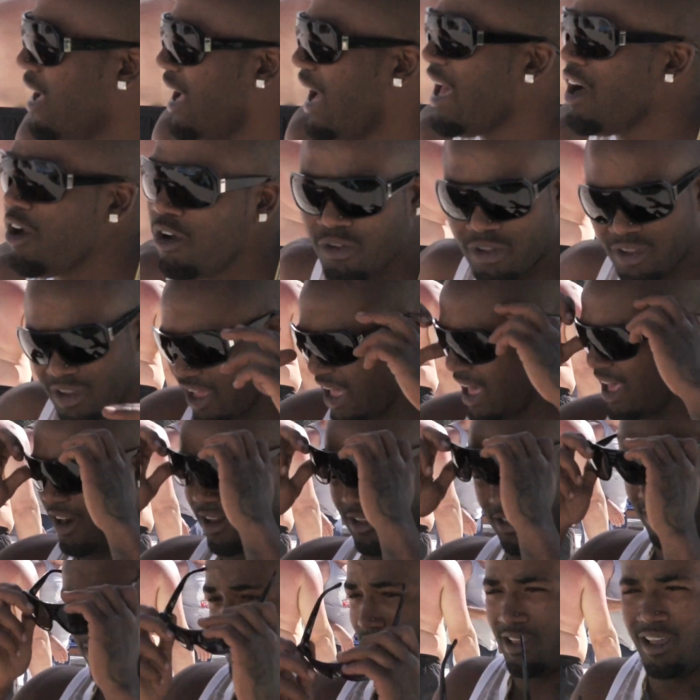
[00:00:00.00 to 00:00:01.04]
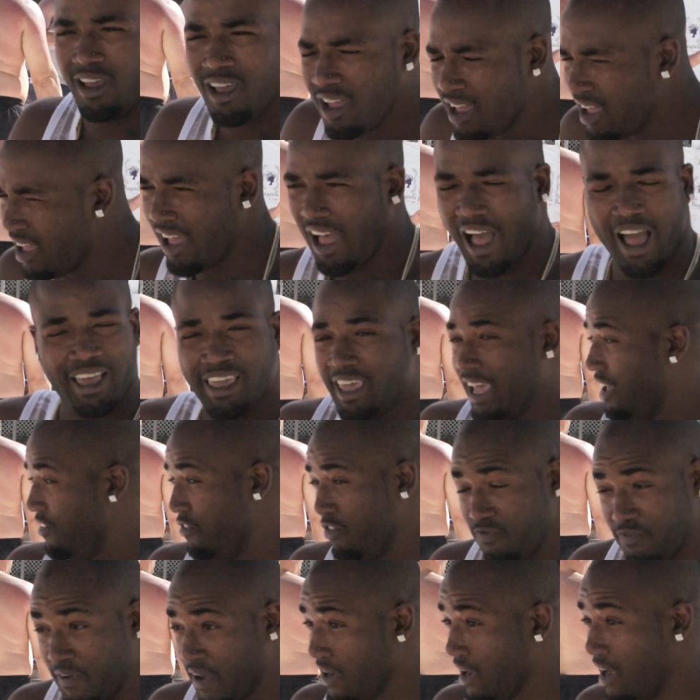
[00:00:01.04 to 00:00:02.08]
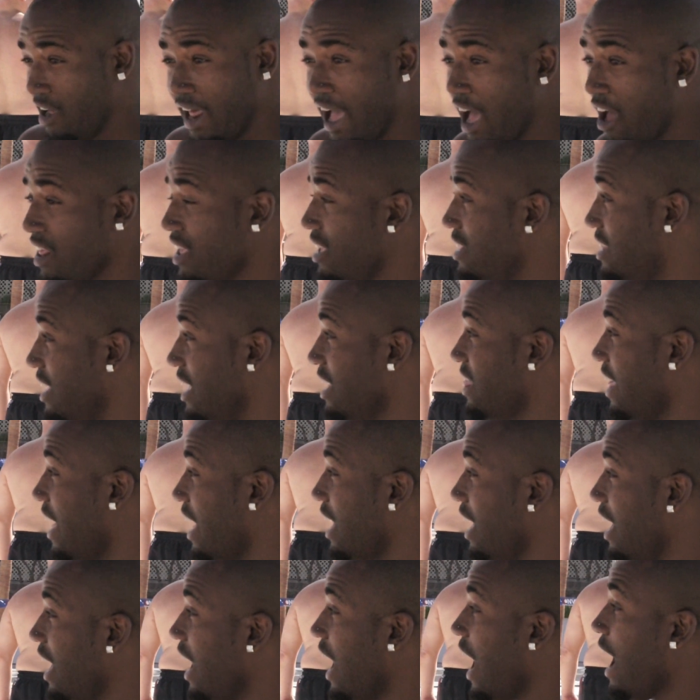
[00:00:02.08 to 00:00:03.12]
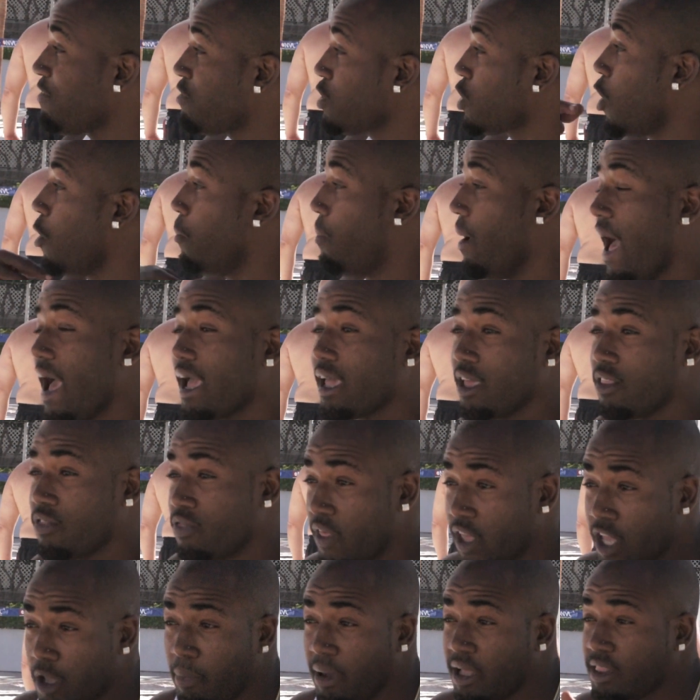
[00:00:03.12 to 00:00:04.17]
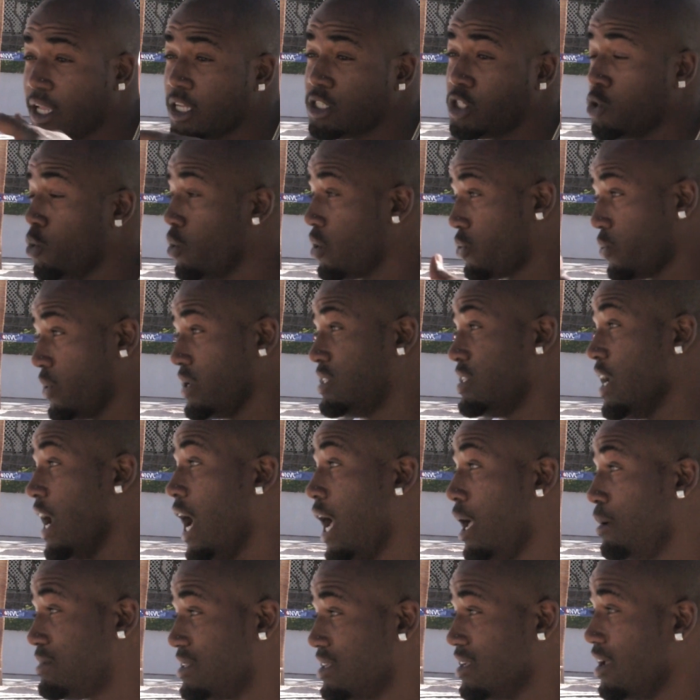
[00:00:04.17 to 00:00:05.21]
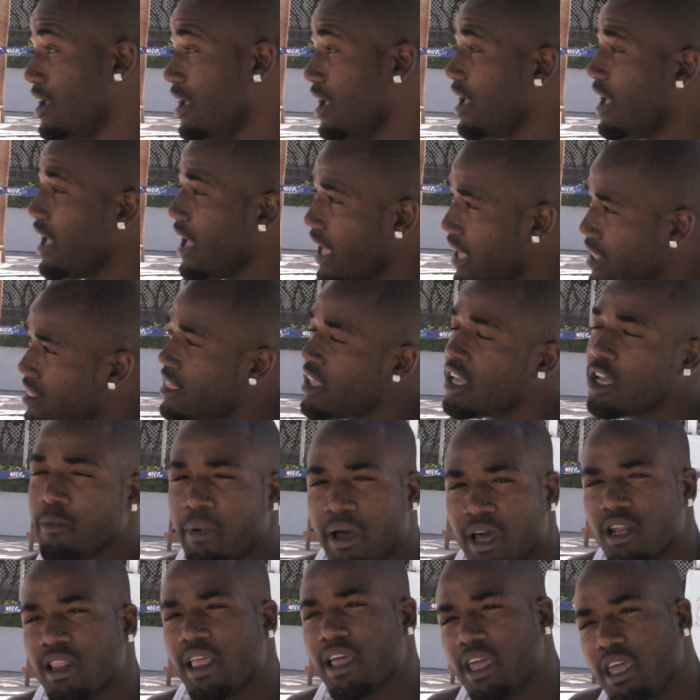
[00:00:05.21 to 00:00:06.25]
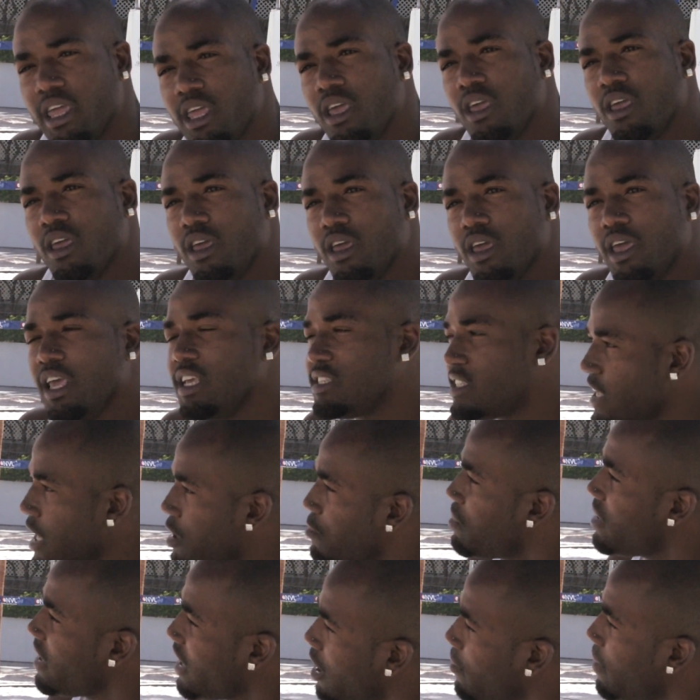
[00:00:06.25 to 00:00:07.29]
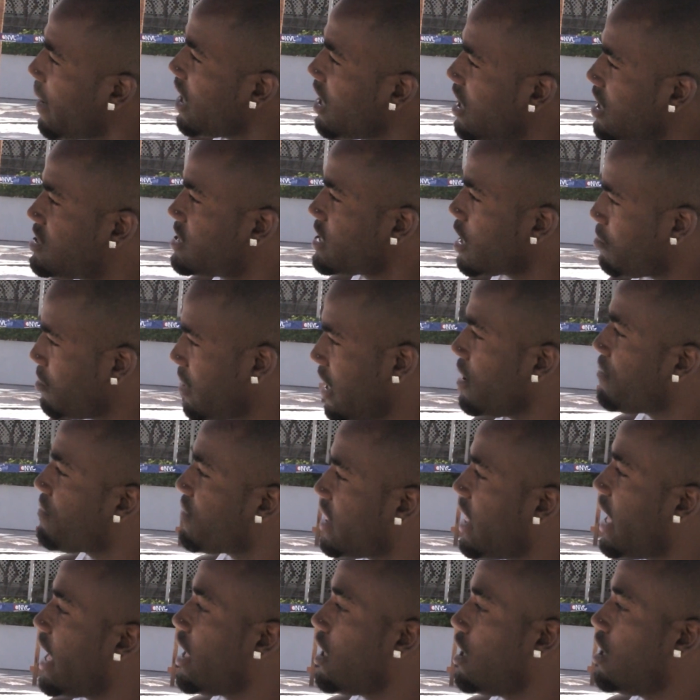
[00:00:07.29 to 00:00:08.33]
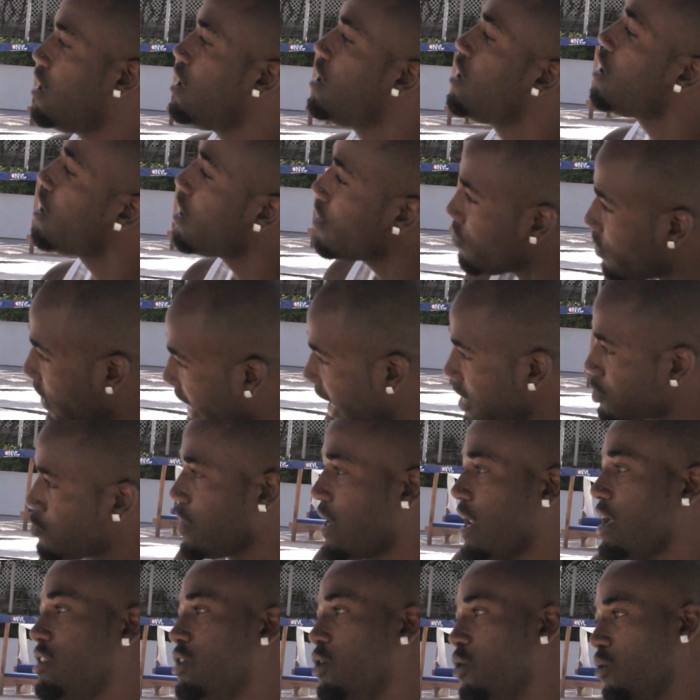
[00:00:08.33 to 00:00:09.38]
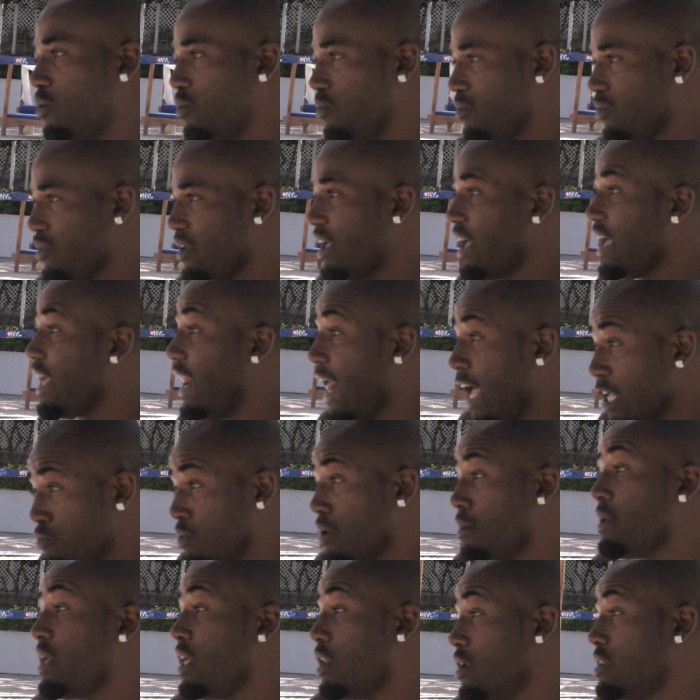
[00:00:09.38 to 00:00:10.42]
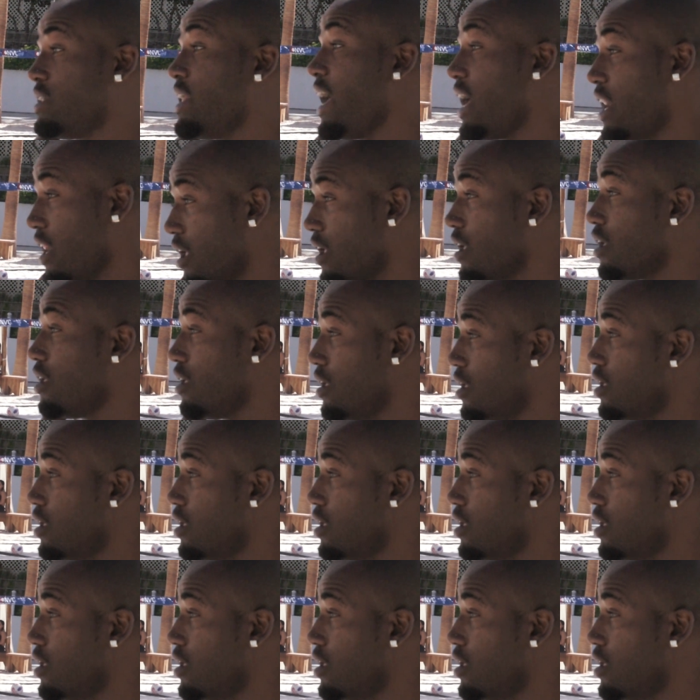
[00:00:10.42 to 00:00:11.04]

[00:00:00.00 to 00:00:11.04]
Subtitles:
I can't even figure out how he did that. I have to go back and think about that 2 or 3 times and think about it like, he set me up. How did he set me up for that? And that's what I do. And that's what I'm gonna hit on Danny.